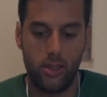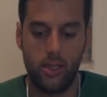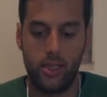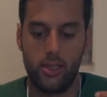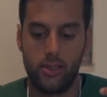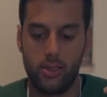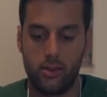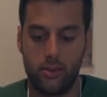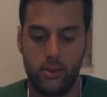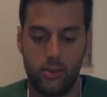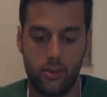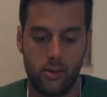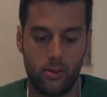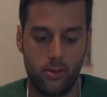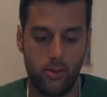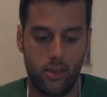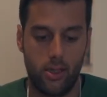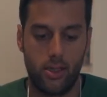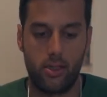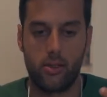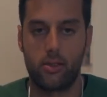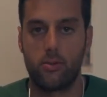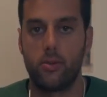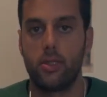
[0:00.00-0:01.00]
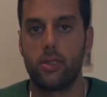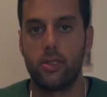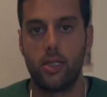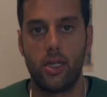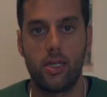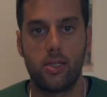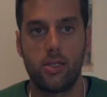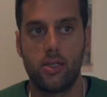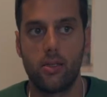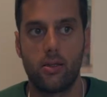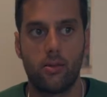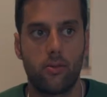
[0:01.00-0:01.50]
another
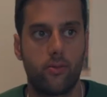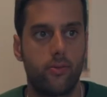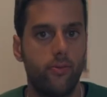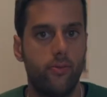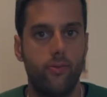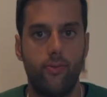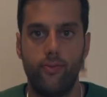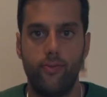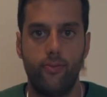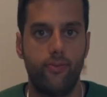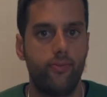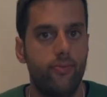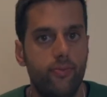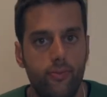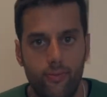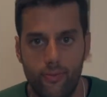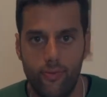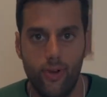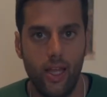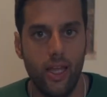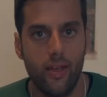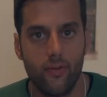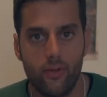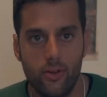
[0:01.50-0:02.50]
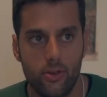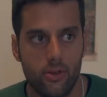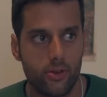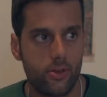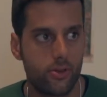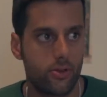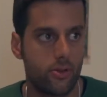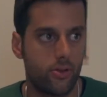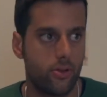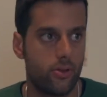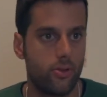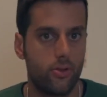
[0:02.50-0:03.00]
aromatizing flavors,
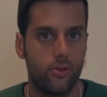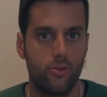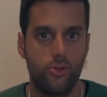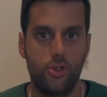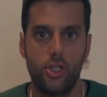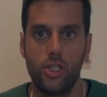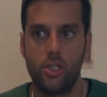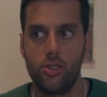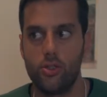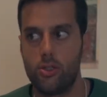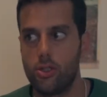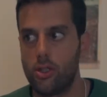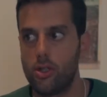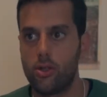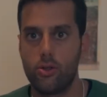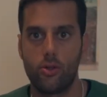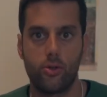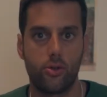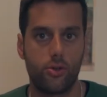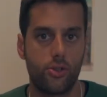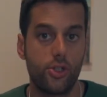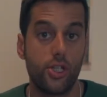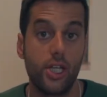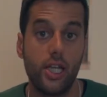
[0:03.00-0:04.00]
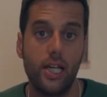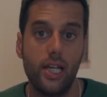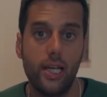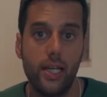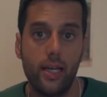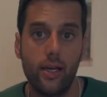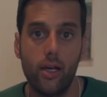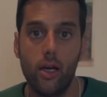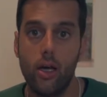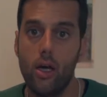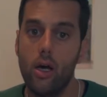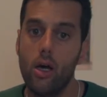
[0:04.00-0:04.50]
so ginger or chili,